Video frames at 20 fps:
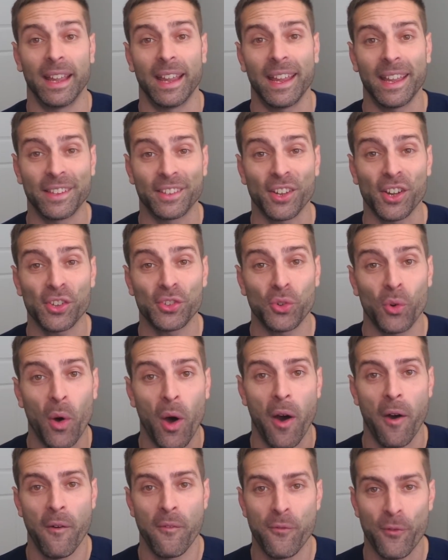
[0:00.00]
It's also
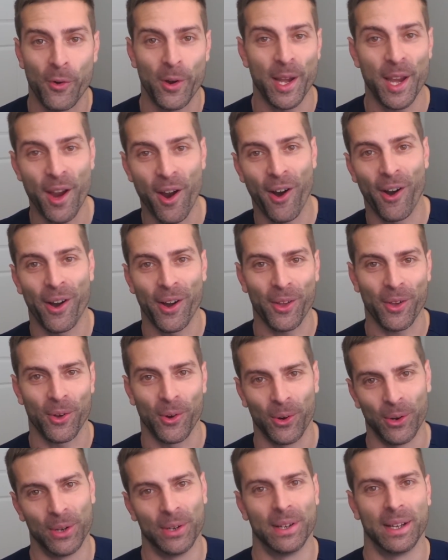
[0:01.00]
a free
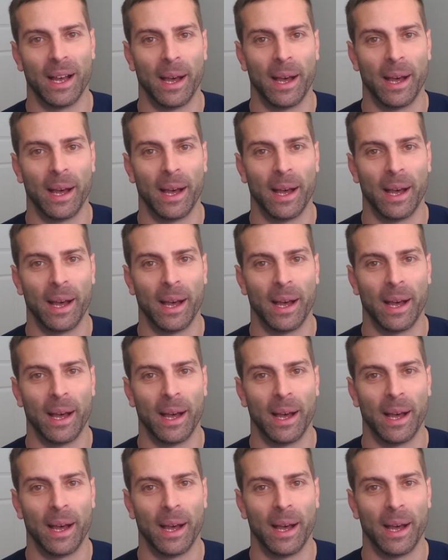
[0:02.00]
article.